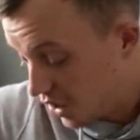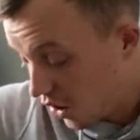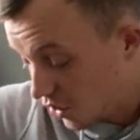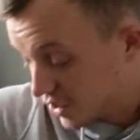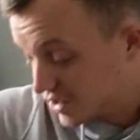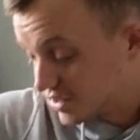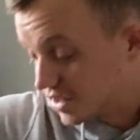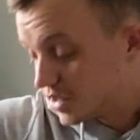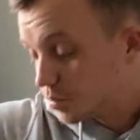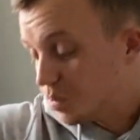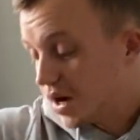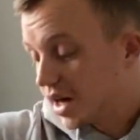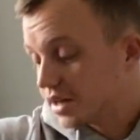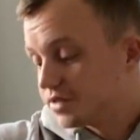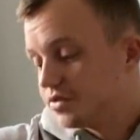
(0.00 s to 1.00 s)
Honestly, it's
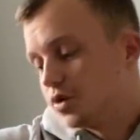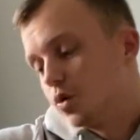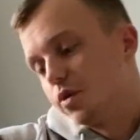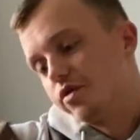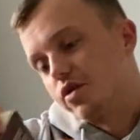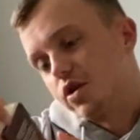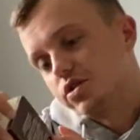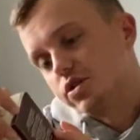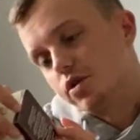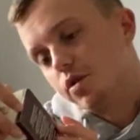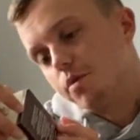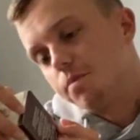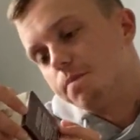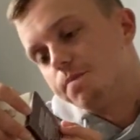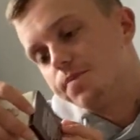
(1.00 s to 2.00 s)
packed full. We've got
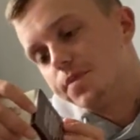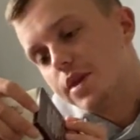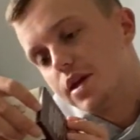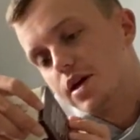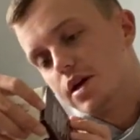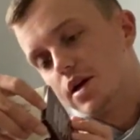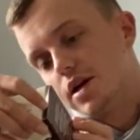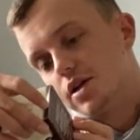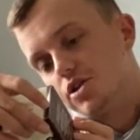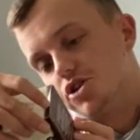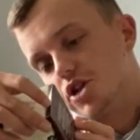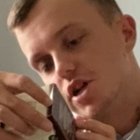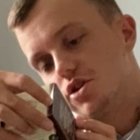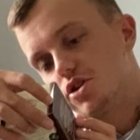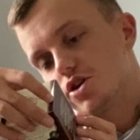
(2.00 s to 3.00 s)
some
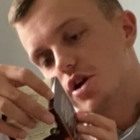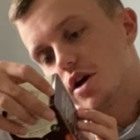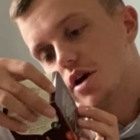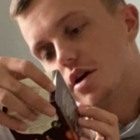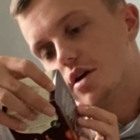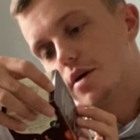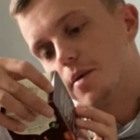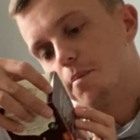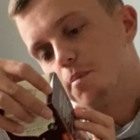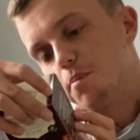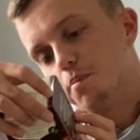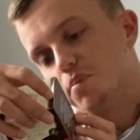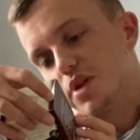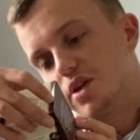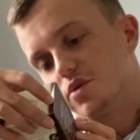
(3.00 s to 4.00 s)
ginger,
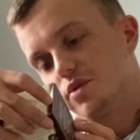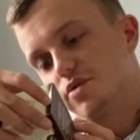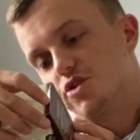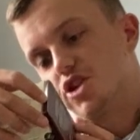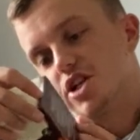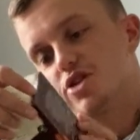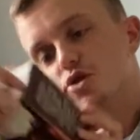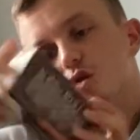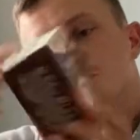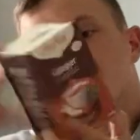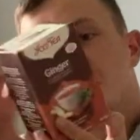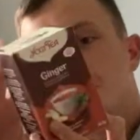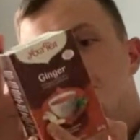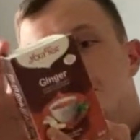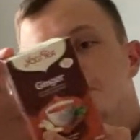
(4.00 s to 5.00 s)
blend with ginger and
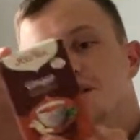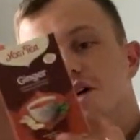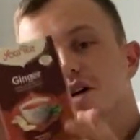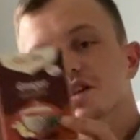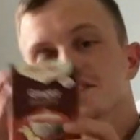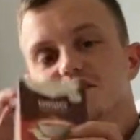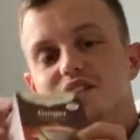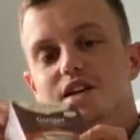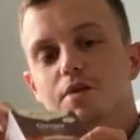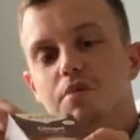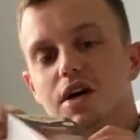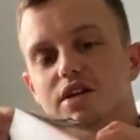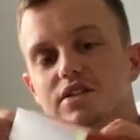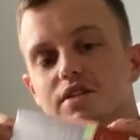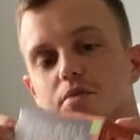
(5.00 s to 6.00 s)
black pepper tea
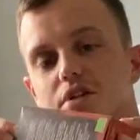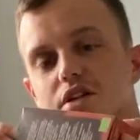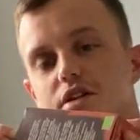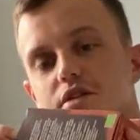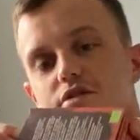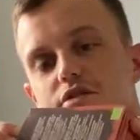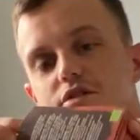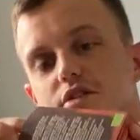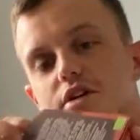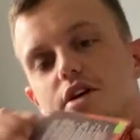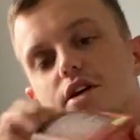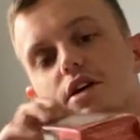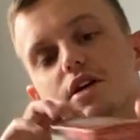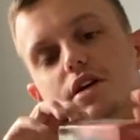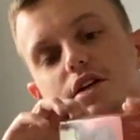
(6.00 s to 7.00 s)
bags, I believe.
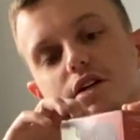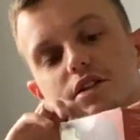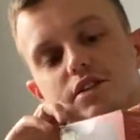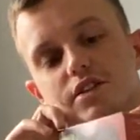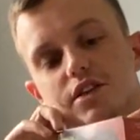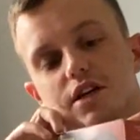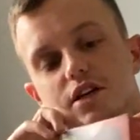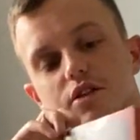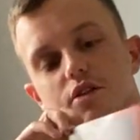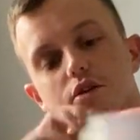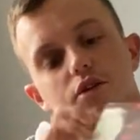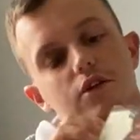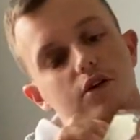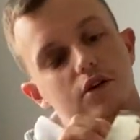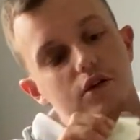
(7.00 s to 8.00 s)
Let's take a look
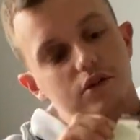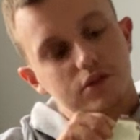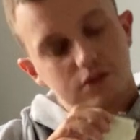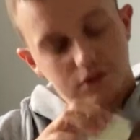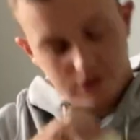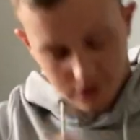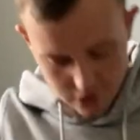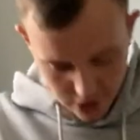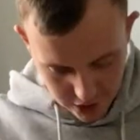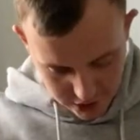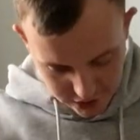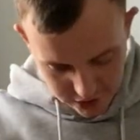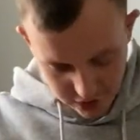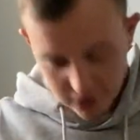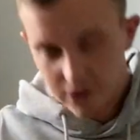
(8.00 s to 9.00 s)
at those. Oh,
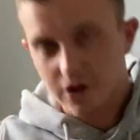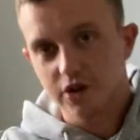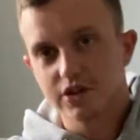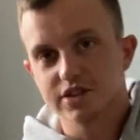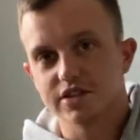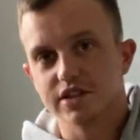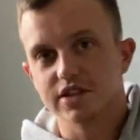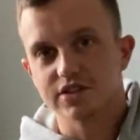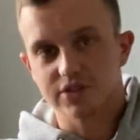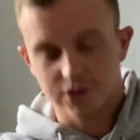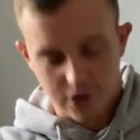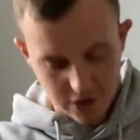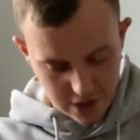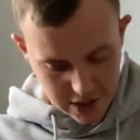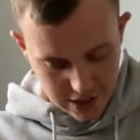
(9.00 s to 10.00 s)
it's
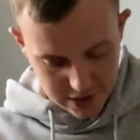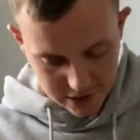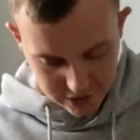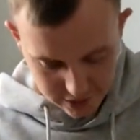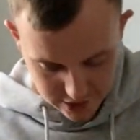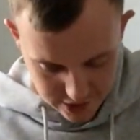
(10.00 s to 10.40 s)
so nice.